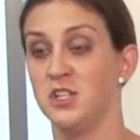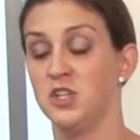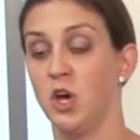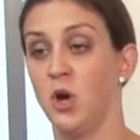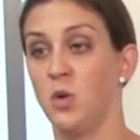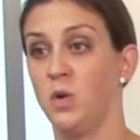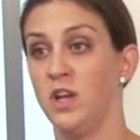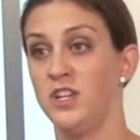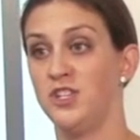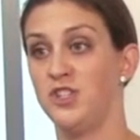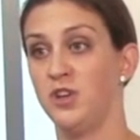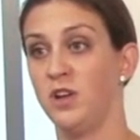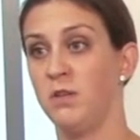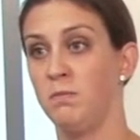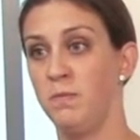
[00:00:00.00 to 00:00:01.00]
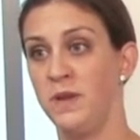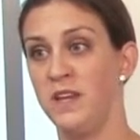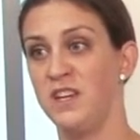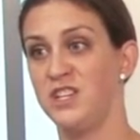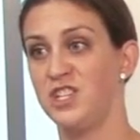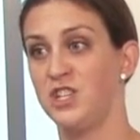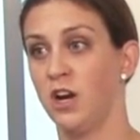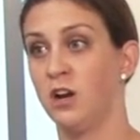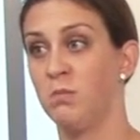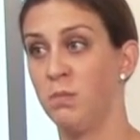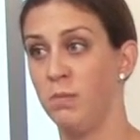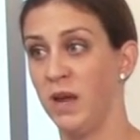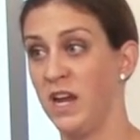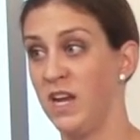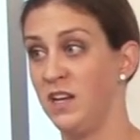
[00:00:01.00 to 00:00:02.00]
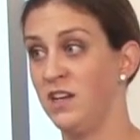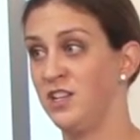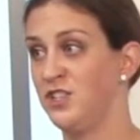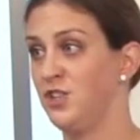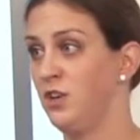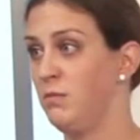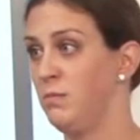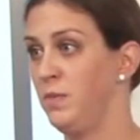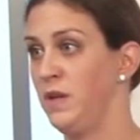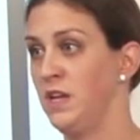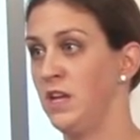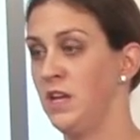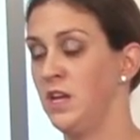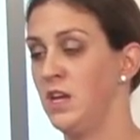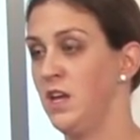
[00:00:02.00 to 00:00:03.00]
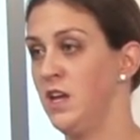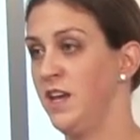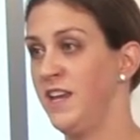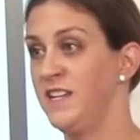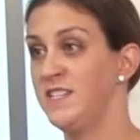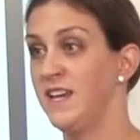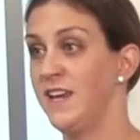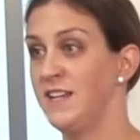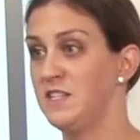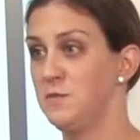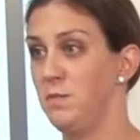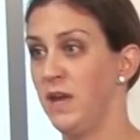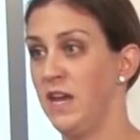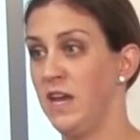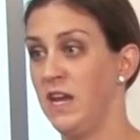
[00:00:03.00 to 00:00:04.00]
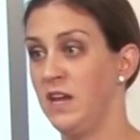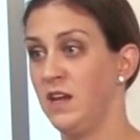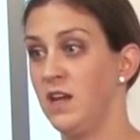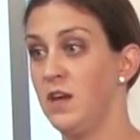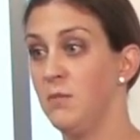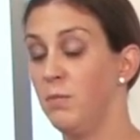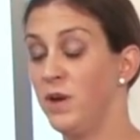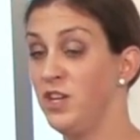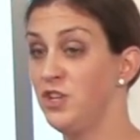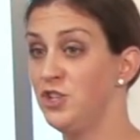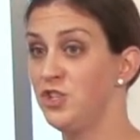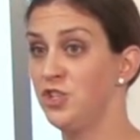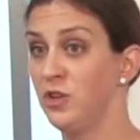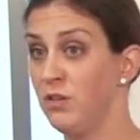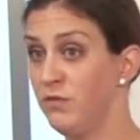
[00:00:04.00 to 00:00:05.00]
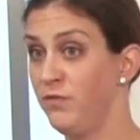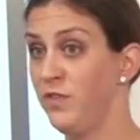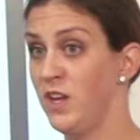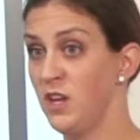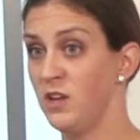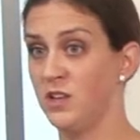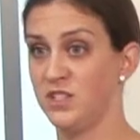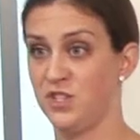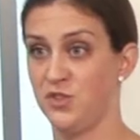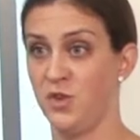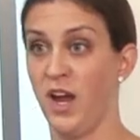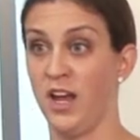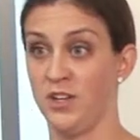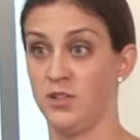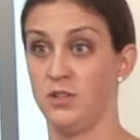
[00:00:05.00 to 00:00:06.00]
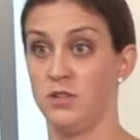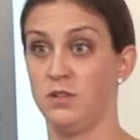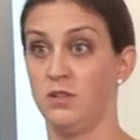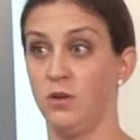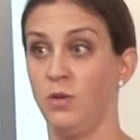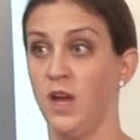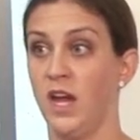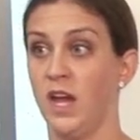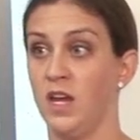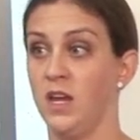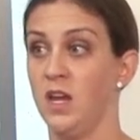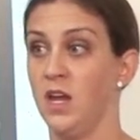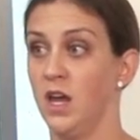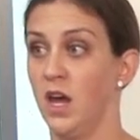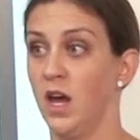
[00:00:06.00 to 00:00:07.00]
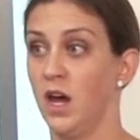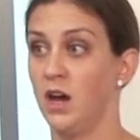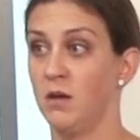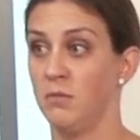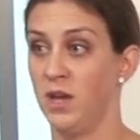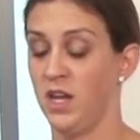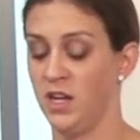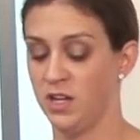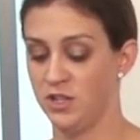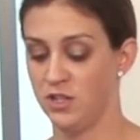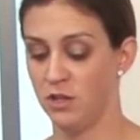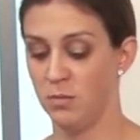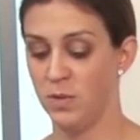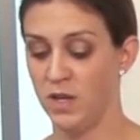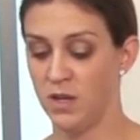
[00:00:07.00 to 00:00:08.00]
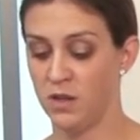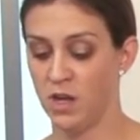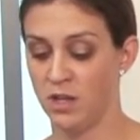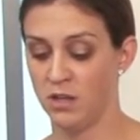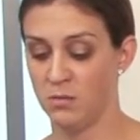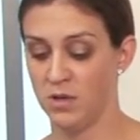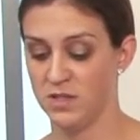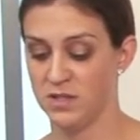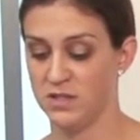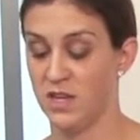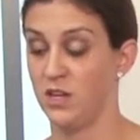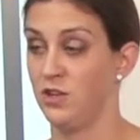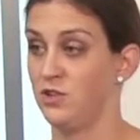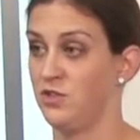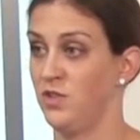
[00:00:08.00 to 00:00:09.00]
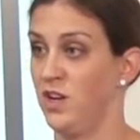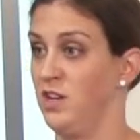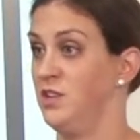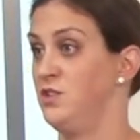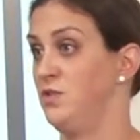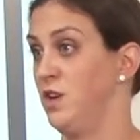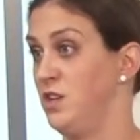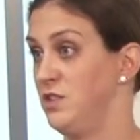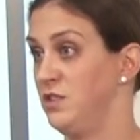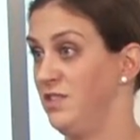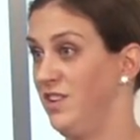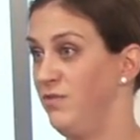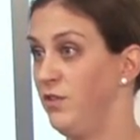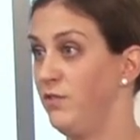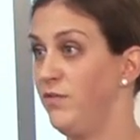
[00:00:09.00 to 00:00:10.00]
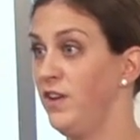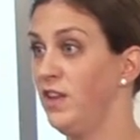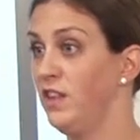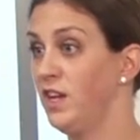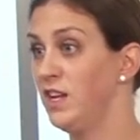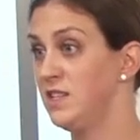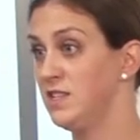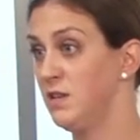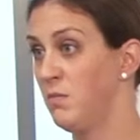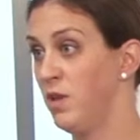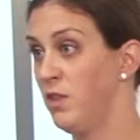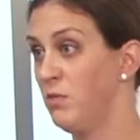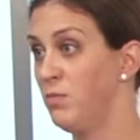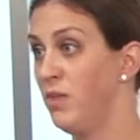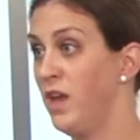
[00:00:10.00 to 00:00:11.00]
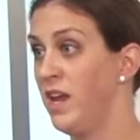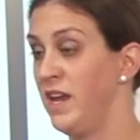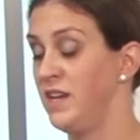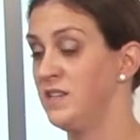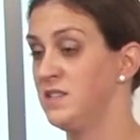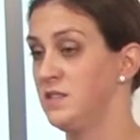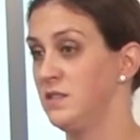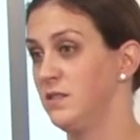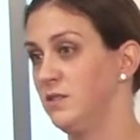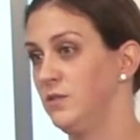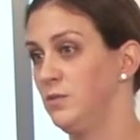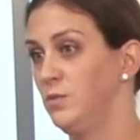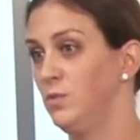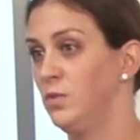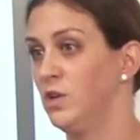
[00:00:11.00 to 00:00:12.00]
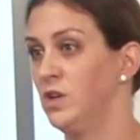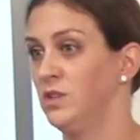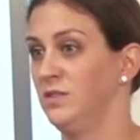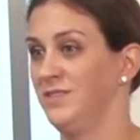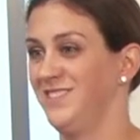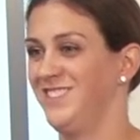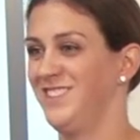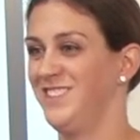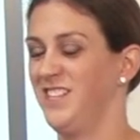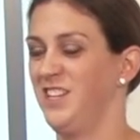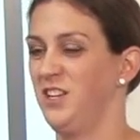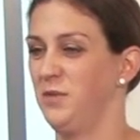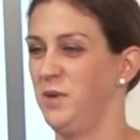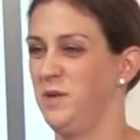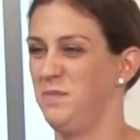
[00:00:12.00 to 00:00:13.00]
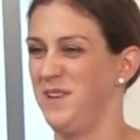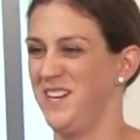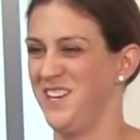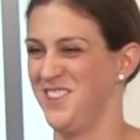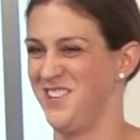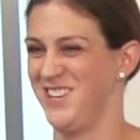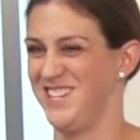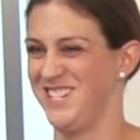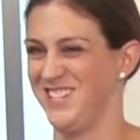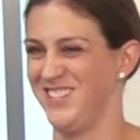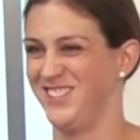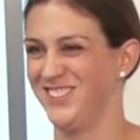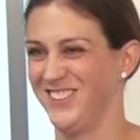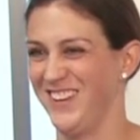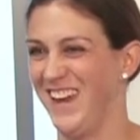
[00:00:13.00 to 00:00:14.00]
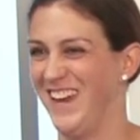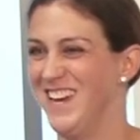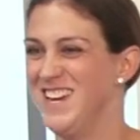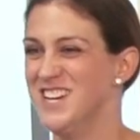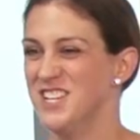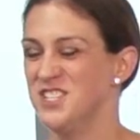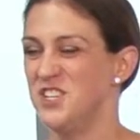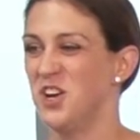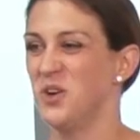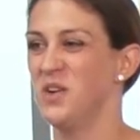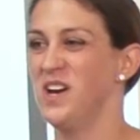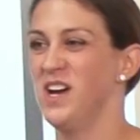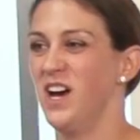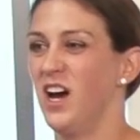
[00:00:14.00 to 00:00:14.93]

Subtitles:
so it shouldn't be sharp pain, it shouldn't be intense pain, but you should feel a stretch, okay? And it should be along the muscles that you're trying to stretch. If you're feeling it some other place, well, then there might be another issue, okay? So